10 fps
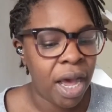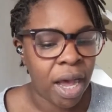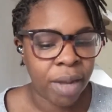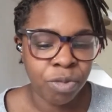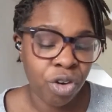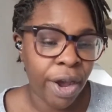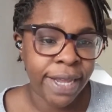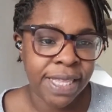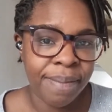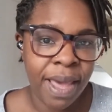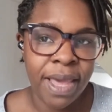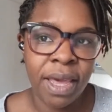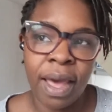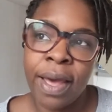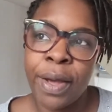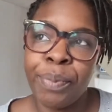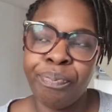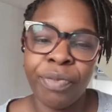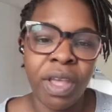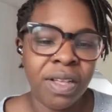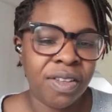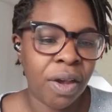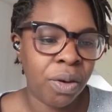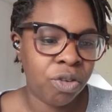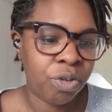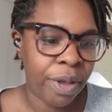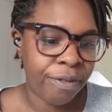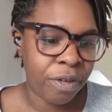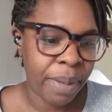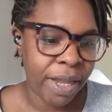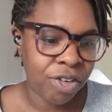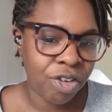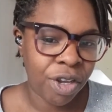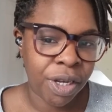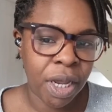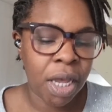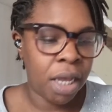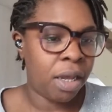I'm trying to make psychological information,